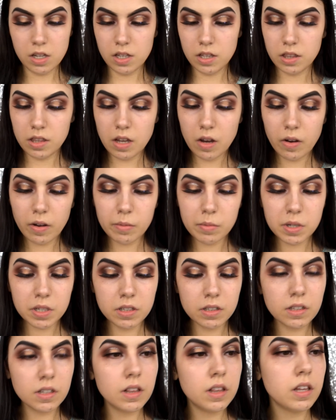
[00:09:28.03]
Now I'm
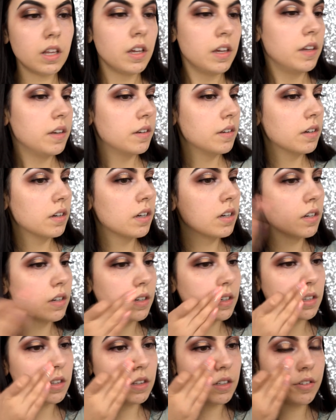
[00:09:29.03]
gonna clean
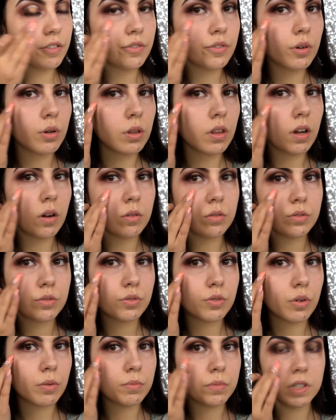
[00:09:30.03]
the fallout
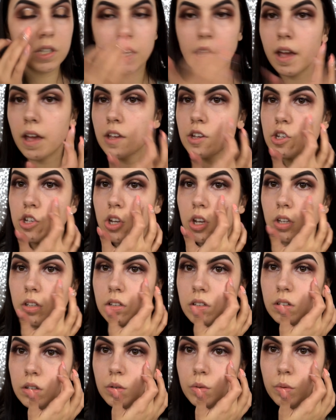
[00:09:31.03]
from the
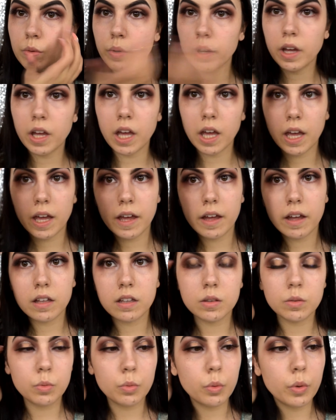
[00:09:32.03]
eyeshadow,
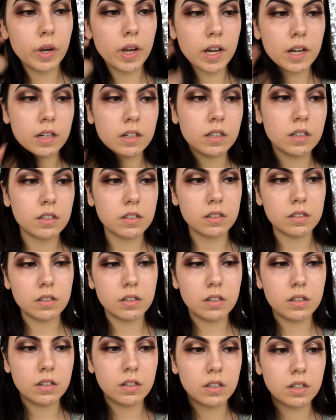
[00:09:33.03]
and we are
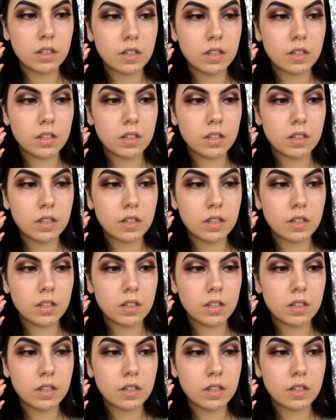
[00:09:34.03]
gonna